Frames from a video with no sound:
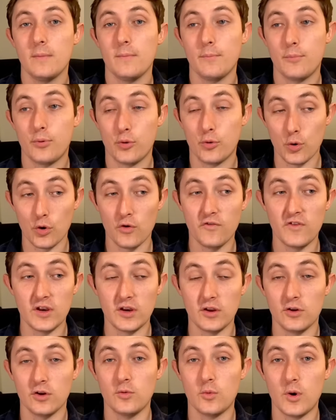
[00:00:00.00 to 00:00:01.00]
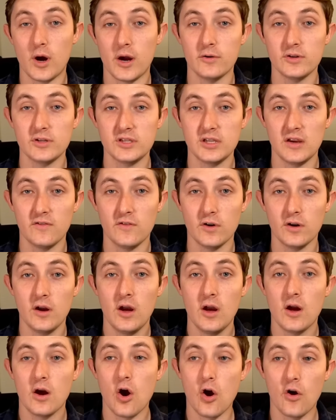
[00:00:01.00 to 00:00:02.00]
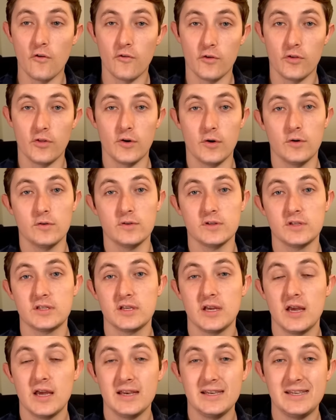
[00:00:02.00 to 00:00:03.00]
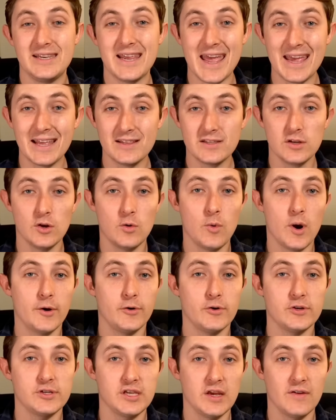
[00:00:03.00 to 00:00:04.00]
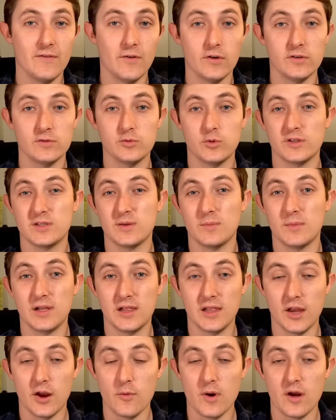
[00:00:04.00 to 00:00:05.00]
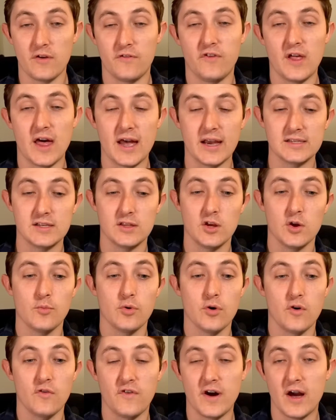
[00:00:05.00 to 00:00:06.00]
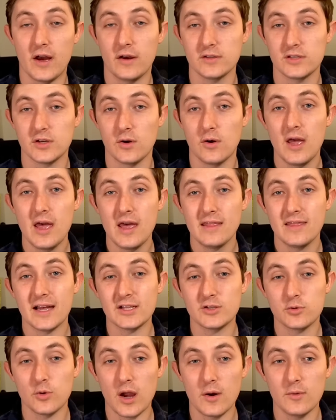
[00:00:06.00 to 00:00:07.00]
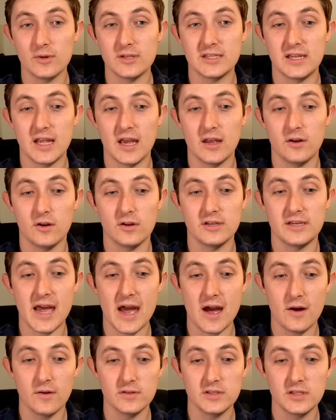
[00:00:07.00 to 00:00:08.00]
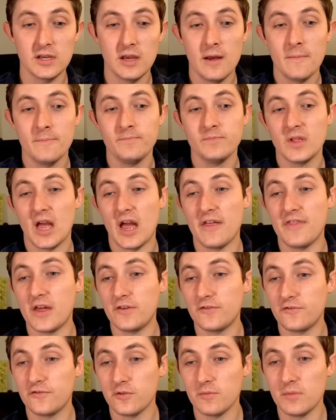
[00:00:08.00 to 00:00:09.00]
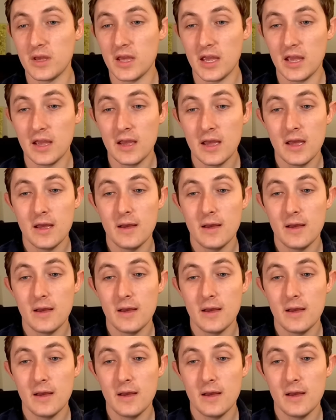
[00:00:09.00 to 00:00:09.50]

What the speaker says: proven good wide receiver over those day two wide receivers with some clear red flags in their profile. So that's where I would stand on Downs. And then for me,